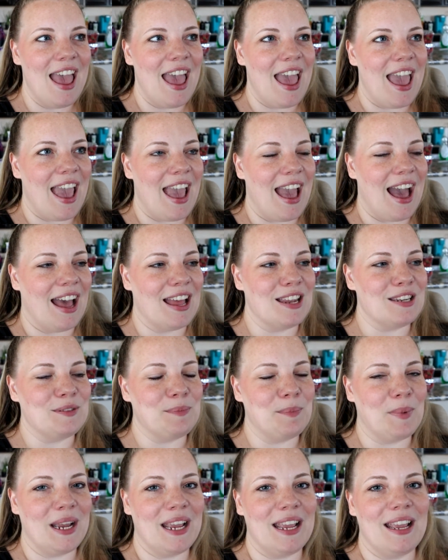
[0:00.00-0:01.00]
And
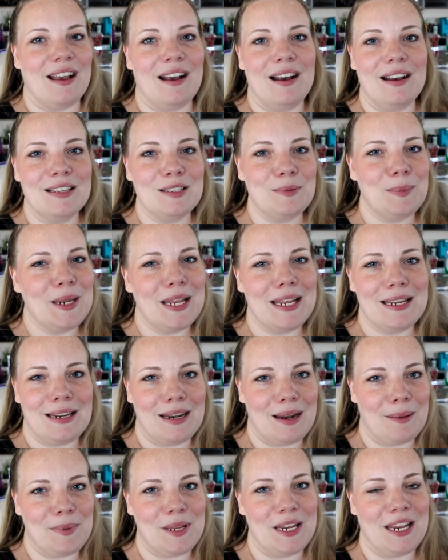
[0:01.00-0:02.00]
my husband
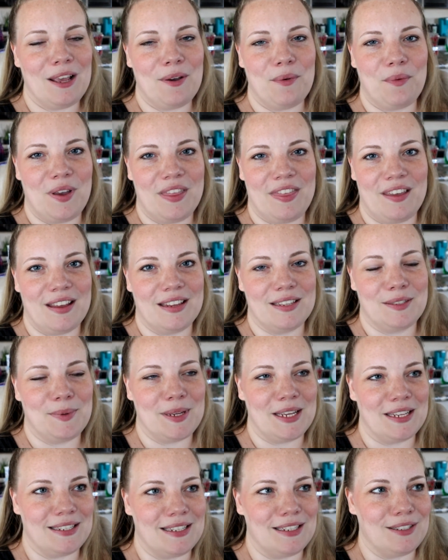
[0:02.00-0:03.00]
ended up eating it with us
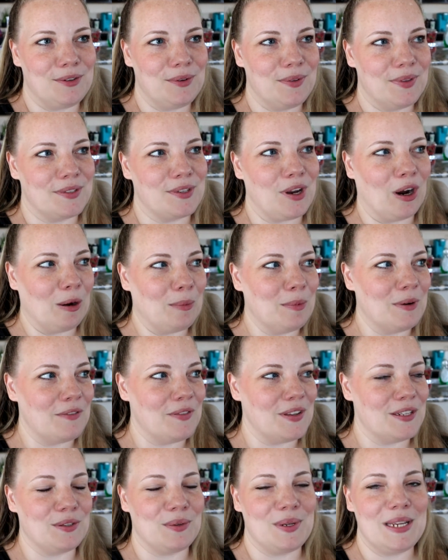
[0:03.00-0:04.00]
because he's doing this carb
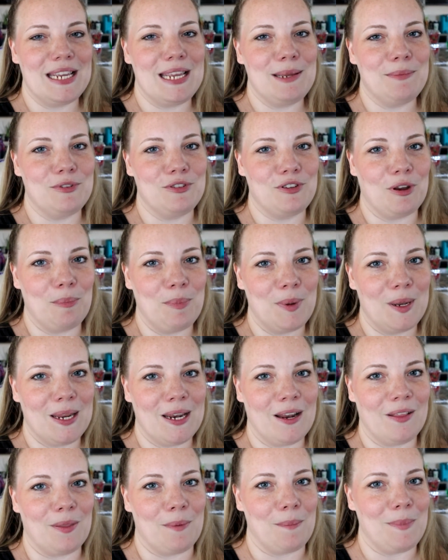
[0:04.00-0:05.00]
refeed, so he keeps jumping
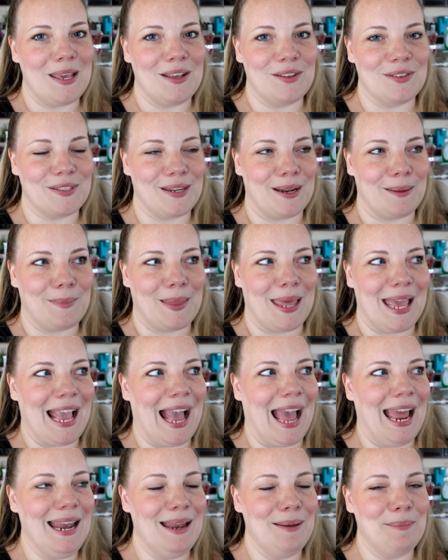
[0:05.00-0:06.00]
in on the meals, and I'm like,
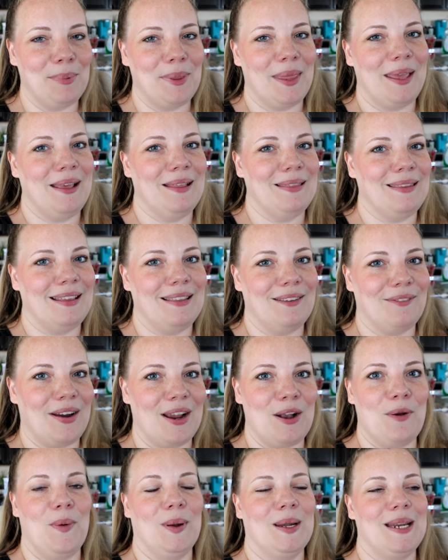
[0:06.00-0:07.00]
I didn't plan like the
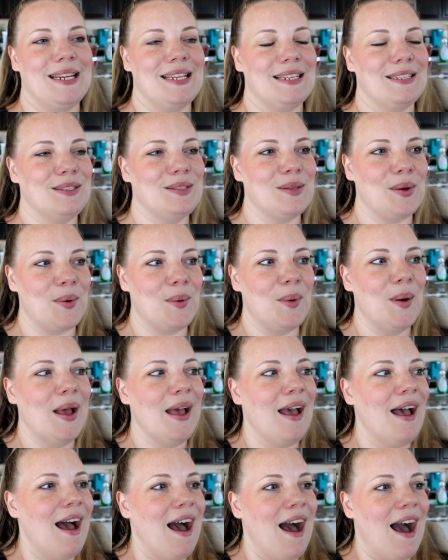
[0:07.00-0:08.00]
right quantities, so
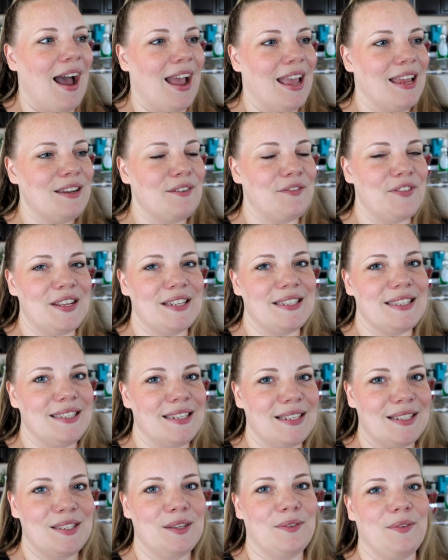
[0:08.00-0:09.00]
I had to feed
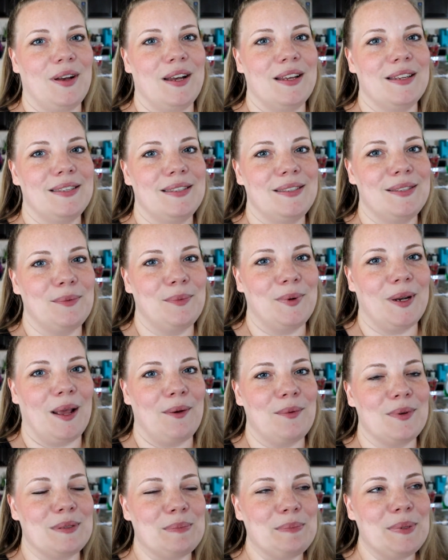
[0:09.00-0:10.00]
6 of us when I
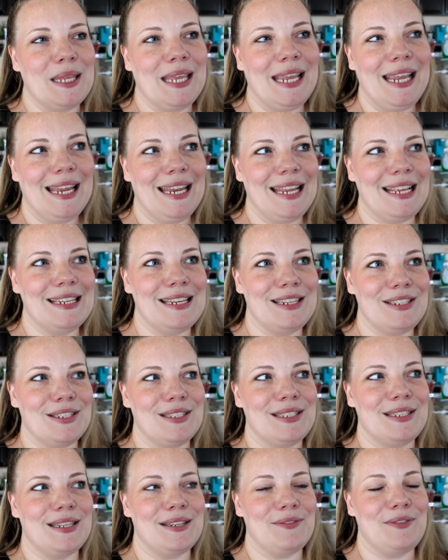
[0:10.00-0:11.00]
was planning to
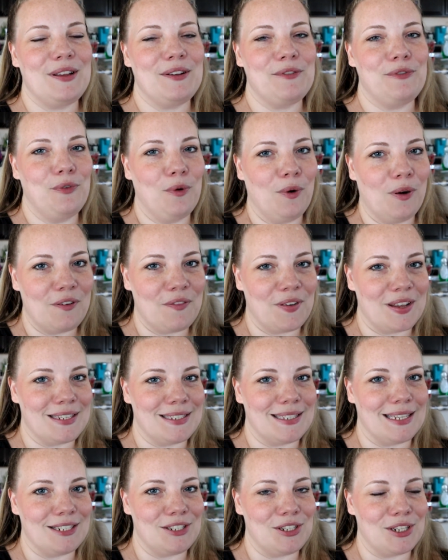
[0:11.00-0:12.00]
just feed 4 of us
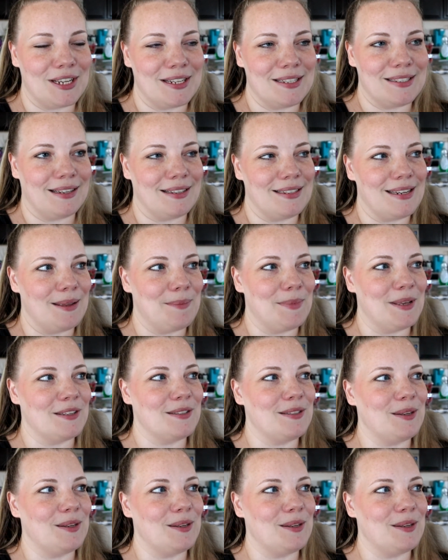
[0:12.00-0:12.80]
that chicken saute meal.